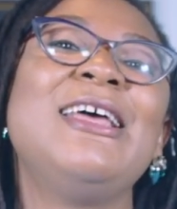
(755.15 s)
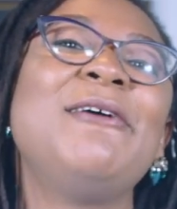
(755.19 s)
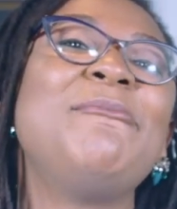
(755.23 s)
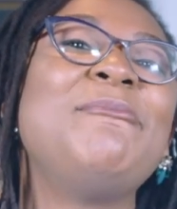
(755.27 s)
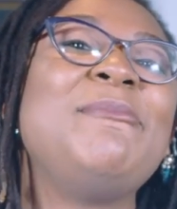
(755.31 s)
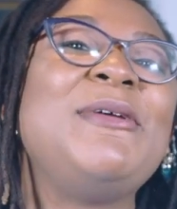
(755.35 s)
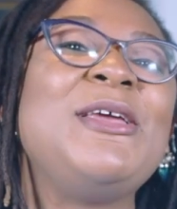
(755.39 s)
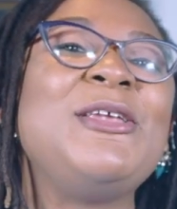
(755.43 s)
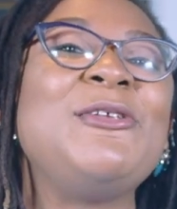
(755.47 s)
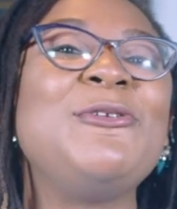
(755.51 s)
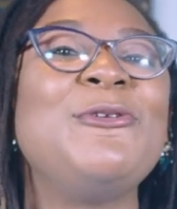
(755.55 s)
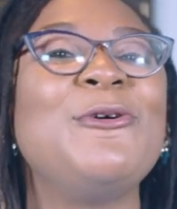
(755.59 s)
Let
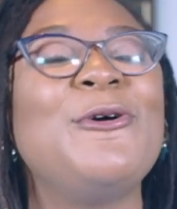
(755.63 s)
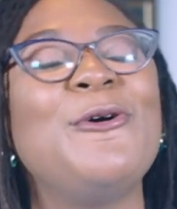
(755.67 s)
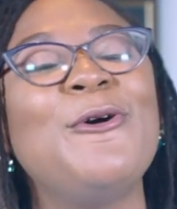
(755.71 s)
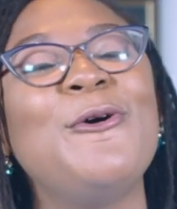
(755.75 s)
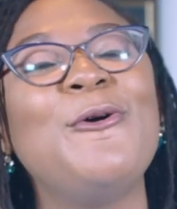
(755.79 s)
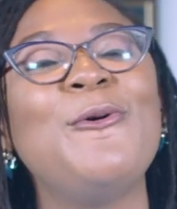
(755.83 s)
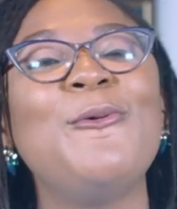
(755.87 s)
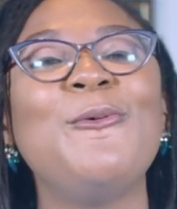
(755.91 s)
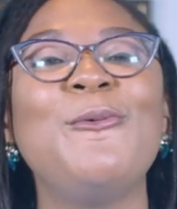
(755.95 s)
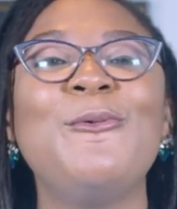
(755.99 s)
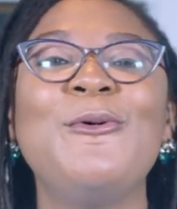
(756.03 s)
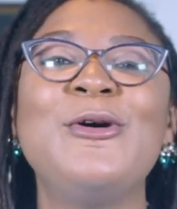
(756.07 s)
me
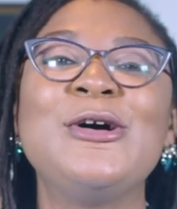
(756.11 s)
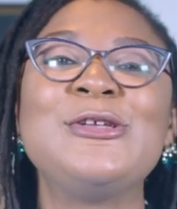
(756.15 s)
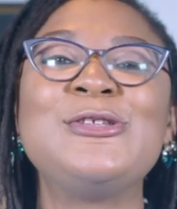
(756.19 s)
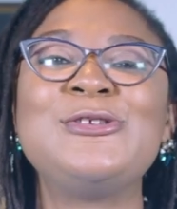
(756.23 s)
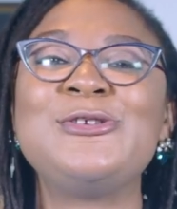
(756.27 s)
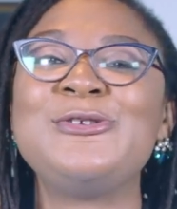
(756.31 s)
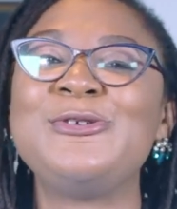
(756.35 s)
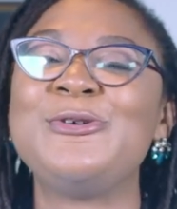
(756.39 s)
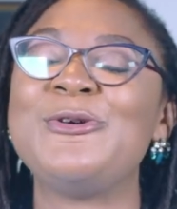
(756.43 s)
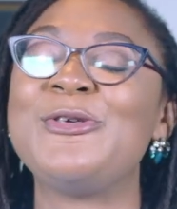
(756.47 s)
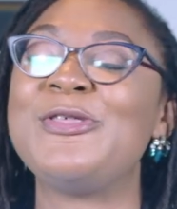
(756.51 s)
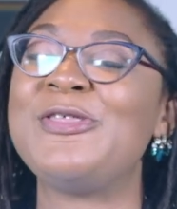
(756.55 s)
know what
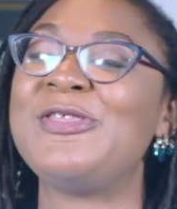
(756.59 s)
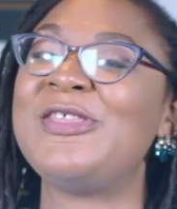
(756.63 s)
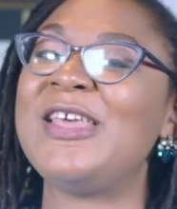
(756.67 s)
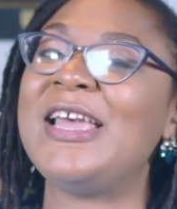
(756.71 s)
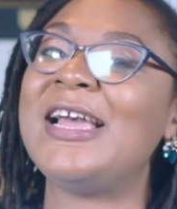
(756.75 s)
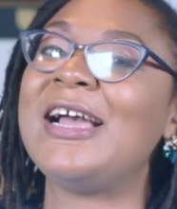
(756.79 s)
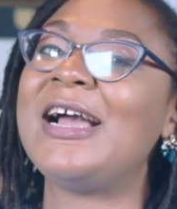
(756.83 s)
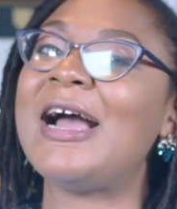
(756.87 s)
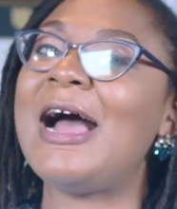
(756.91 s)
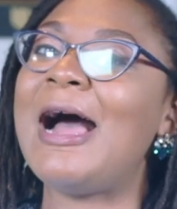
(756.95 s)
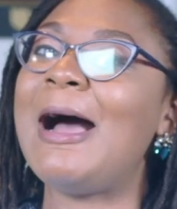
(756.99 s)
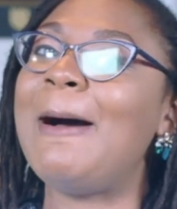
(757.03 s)
you
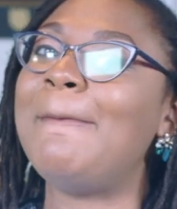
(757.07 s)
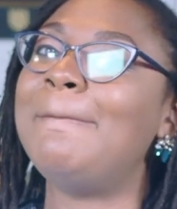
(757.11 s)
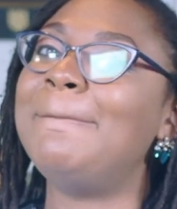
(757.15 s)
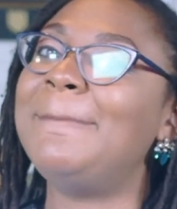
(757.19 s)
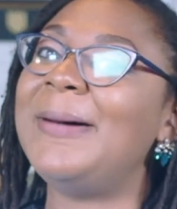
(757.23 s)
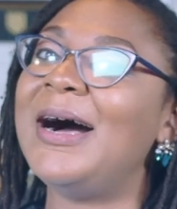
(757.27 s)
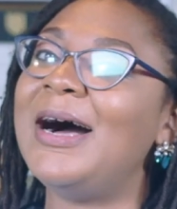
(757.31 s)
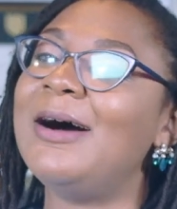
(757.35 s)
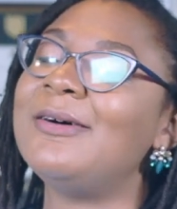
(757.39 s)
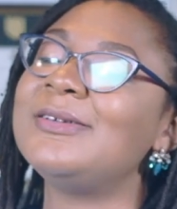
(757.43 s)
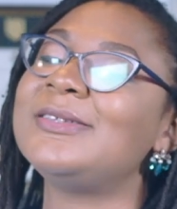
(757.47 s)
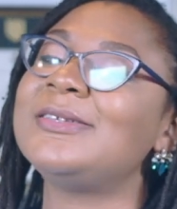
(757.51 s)
think
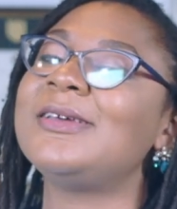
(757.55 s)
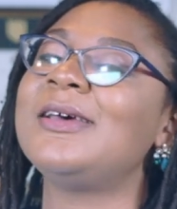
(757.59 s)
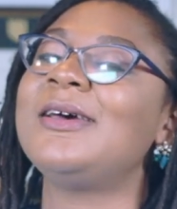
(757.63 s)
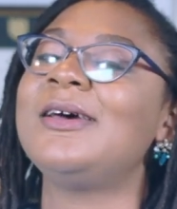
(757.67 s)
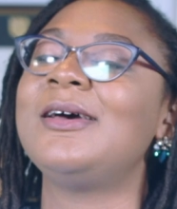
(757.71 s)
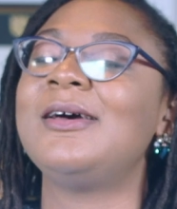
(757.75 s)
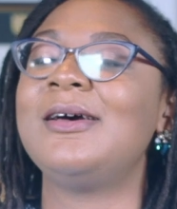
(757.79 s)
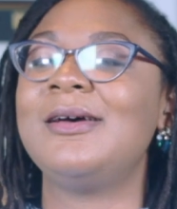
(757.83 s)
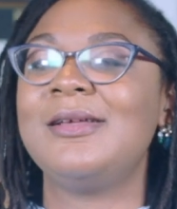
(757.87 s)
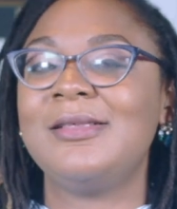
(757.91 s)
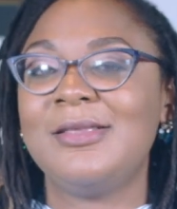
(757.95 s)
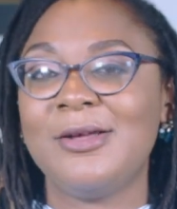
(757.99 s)
about
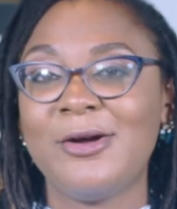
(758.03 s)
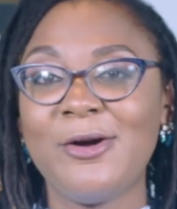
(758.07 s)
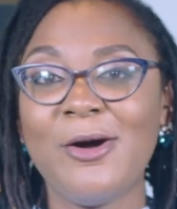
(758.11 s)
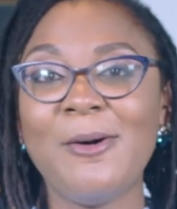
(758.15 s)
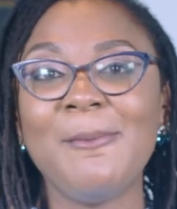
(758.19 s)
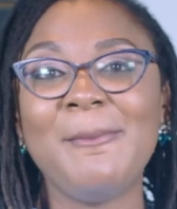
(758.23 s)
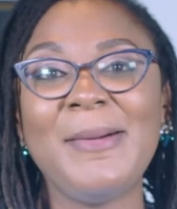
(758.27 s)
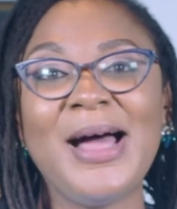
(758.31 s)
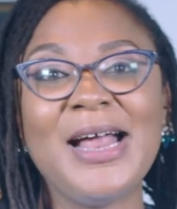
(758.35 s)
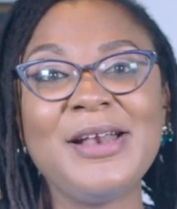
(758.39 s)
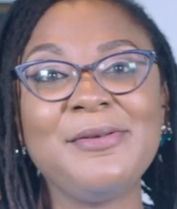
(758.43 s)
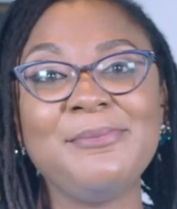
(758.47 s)
the
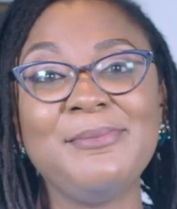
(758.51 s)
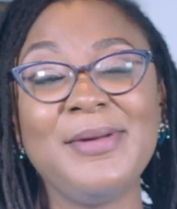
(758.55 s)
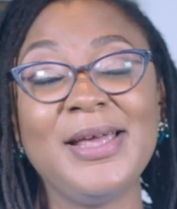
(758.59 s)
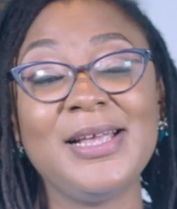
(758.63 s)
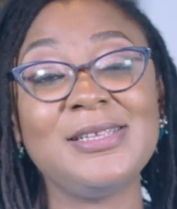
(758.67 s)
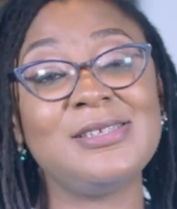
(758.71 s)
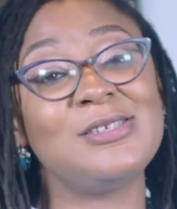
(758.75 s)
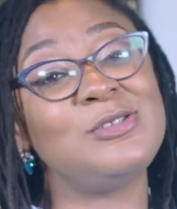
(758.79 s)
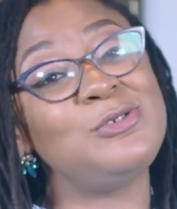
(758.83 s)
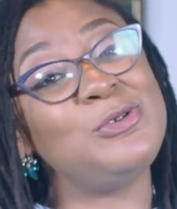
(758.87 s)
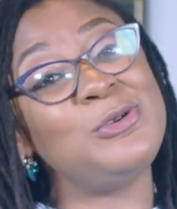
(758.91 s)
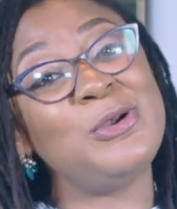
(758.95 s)

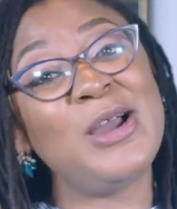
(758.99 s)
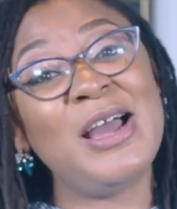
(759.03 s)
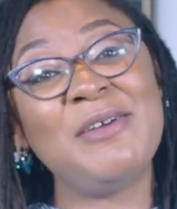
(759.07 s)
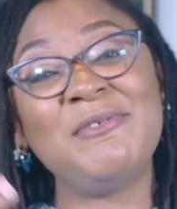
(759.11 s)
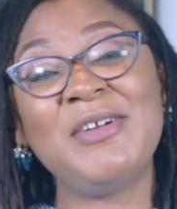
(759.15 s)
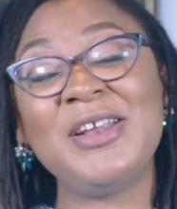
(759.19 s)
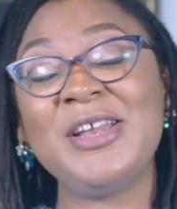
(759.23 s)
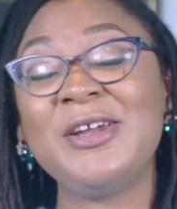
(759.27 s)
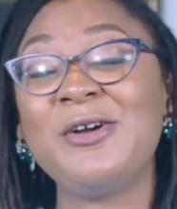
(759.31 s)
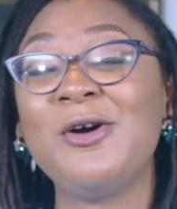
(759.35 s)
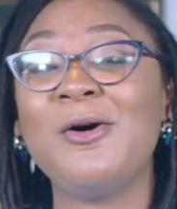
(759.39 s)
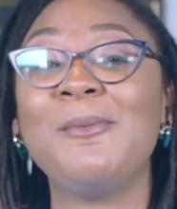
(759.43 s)
commandments. Do you
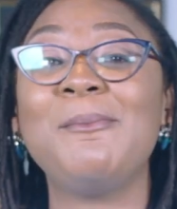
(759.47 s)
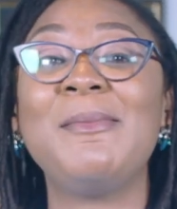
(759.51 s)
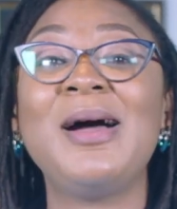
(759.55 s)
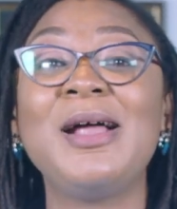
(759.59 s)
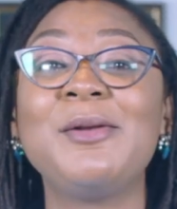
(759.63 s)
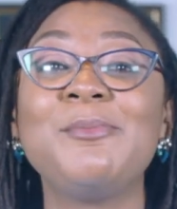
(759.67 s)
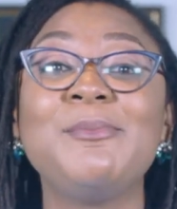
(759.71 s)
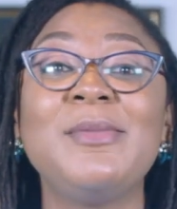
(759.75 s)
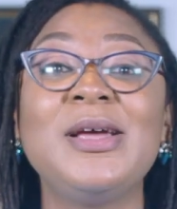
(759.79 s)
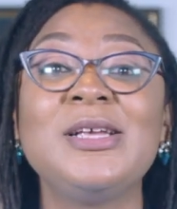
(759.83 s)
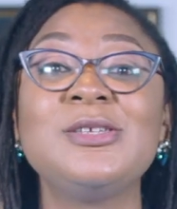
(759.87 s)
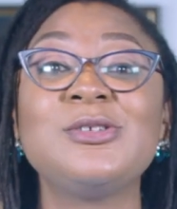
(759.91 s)
have any
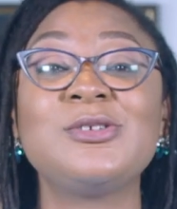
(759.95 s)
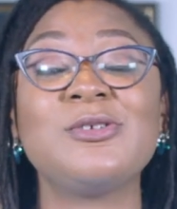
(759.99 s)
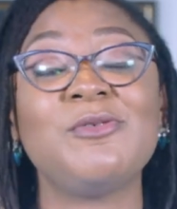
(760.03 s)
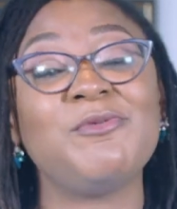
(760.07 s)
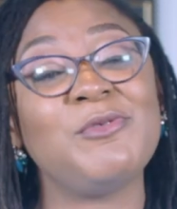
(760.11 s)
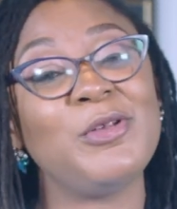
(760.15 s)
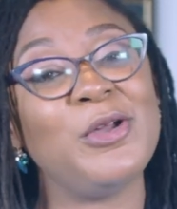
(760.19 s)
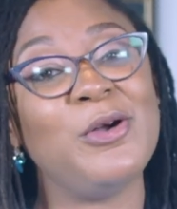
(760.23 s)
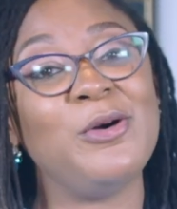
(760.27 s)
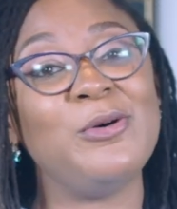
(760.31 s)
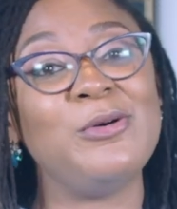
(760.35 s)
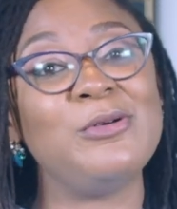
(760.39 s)
commandments
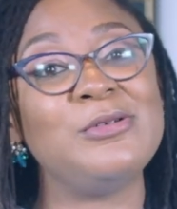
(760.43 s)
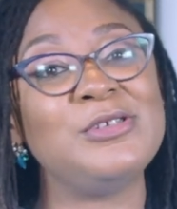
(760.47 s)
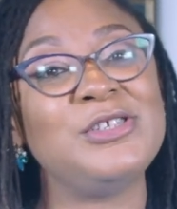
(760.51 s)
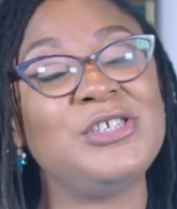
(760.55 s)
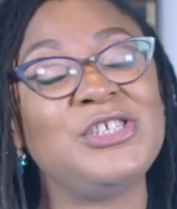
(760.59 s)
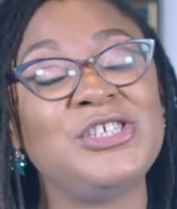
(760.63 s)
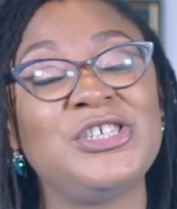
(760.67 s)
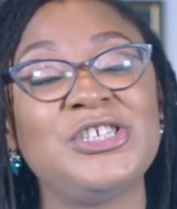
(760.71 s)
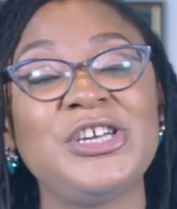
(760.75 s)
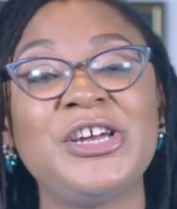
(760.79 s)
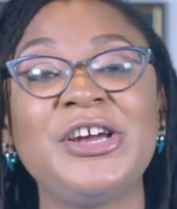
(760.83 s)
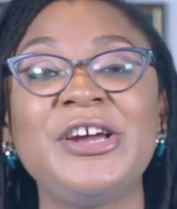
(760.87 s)
of your own?
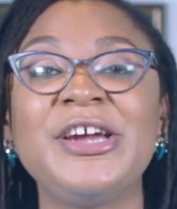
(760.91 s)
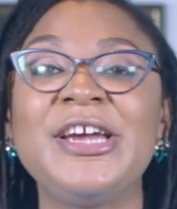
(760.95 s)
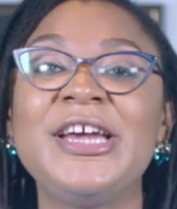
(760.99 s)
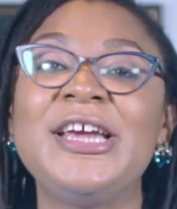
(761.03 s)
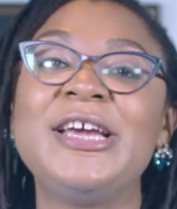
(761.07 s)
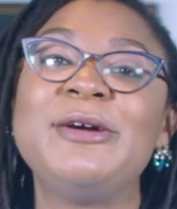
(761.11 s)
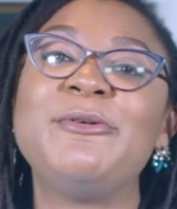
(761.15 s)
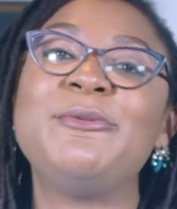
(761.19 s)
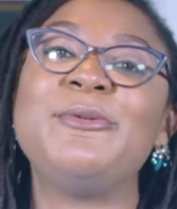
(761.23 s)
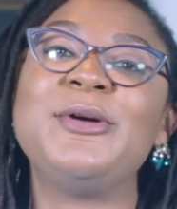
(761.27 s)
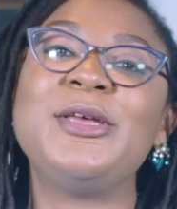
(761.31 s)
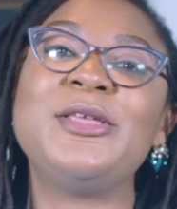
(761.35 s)
Share
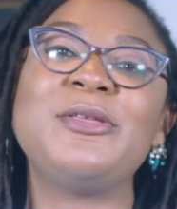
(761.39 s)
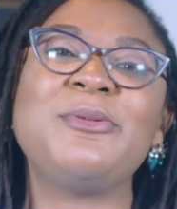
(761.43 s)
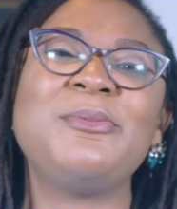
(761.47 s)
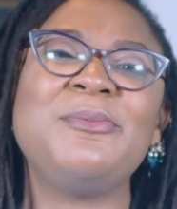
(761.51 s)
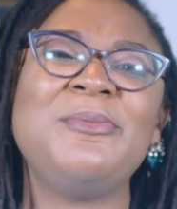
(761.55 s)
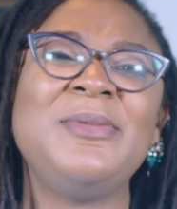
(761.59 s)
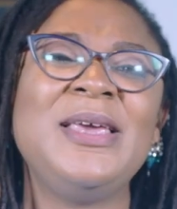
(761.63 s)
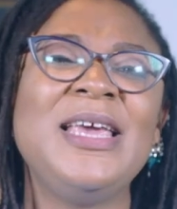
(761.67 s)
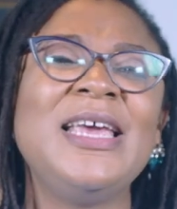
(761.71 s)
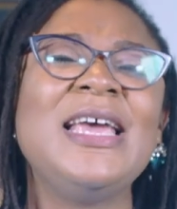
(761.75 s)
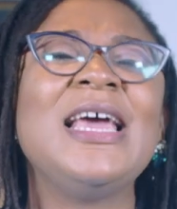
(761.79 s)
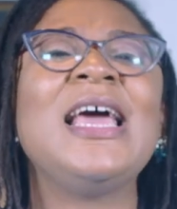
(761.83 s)
it with
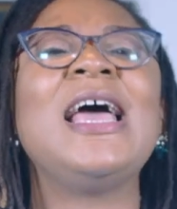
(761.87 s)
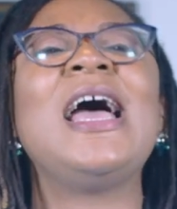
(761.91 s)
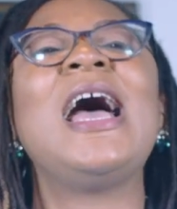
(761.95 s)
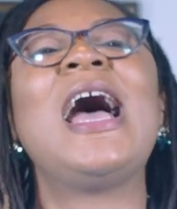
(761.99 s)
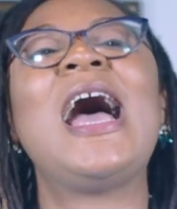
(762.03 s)
me.